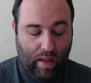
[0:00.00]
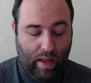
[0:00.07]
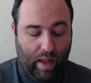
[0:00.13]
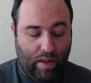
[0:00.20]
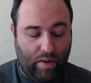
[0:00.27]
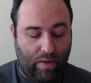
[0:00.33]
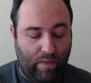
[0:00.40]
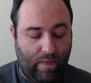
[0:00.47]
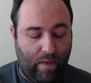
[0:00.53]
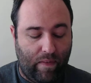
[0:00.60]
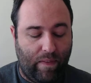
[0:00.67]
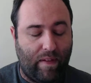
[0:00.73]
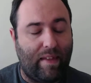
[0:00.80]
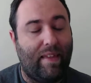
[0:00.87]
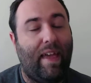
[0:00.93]
And turns out
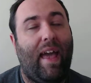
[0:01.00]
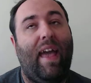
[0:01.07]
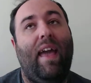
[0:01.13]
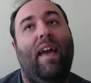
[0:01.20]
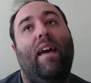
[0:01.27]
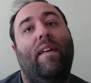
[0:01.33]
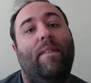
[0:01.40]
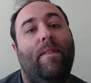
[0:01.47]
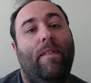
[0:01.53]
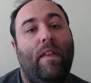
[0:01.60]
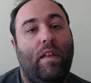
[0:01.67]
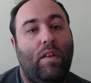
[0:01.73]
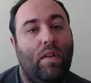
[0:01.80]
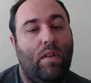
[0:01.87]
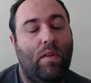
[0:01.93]
the gas they
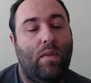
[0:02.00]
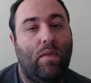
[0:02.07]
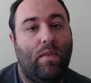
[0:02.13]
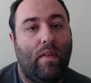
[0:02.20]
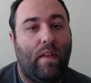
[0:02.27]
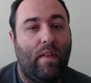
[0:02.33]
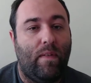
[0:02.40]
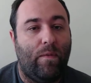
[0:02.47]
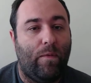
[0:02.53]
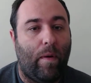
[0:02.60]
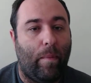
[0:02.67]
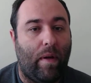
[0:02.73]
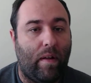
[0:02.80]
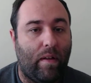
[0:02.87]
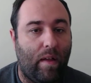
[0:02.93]
use is
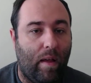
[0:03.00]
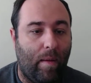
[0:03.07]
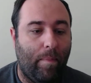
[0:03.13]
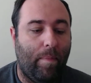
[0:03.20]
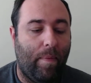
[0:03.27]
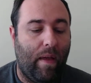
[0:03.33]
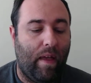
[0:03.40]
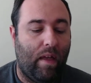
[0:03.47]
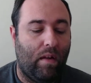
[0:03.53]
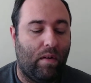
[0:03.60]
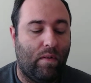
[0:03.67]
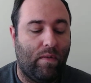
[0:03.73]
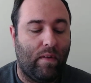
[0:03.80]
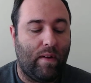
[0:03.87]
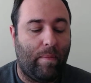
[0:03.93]
from a compound
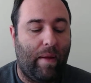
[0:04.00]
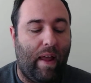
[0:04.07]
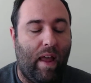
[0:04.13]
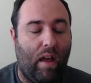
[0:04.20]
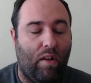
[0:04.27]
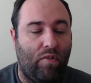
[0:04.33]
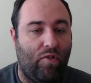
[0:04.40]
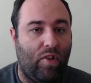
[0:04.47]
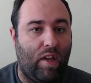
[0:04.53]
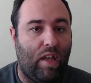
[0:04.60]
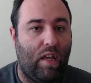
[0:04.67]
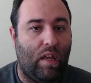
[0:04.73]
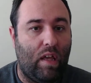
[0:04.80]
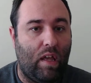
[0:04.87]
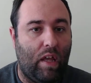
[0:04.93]
or some type of
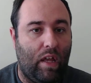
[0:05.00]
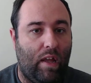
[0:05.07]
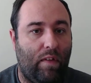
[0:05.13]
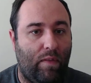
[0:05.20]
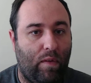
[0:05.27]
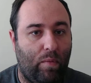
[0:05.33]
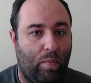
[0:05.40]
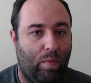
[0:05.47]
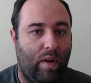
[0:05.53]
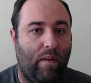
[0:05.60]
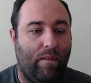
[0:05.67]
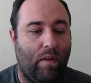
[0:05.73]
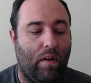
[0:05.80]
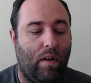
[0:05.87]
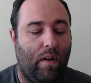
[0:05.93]
algae in the
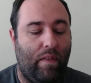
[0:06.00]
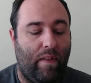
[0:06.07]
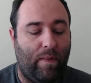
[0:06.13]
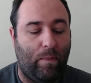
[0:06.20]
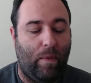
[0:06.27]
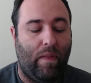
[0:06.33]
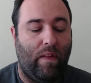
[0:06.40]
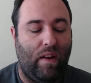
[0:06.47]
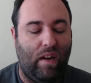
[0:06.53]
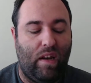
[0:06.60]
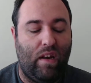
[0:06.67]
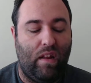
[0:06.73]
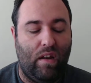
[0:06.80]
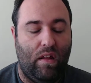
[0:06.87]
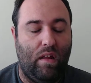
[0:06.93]
river, and that's why they
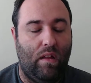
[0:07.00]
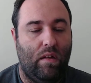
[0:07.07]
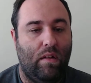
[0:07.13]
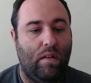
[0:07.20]
needed it.